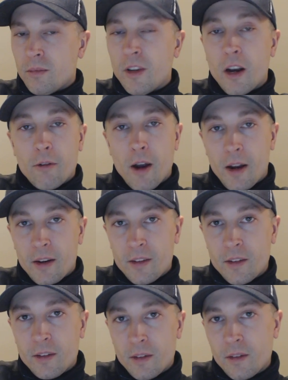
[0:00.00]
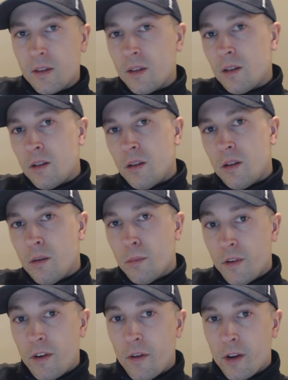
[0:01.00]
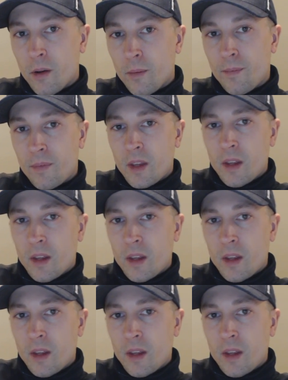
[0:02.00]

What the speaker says: direct, and material.